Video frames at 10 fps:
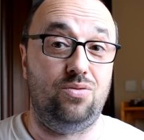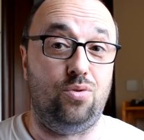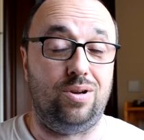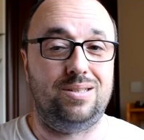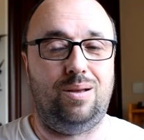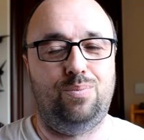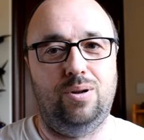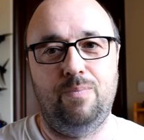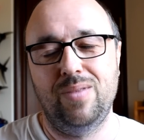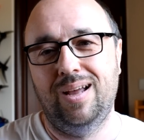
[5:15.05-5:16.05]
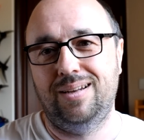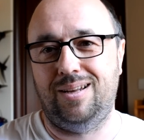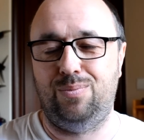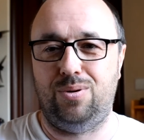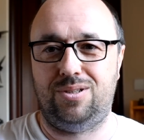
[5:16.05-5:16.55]
for example,
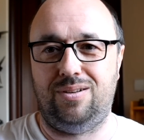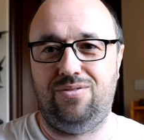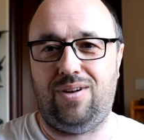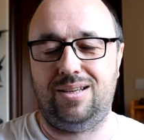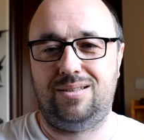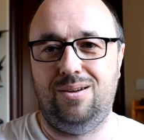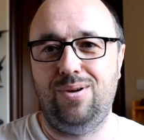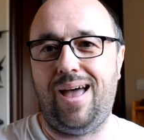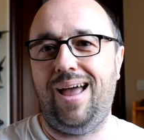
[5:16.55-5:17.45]
10% faster.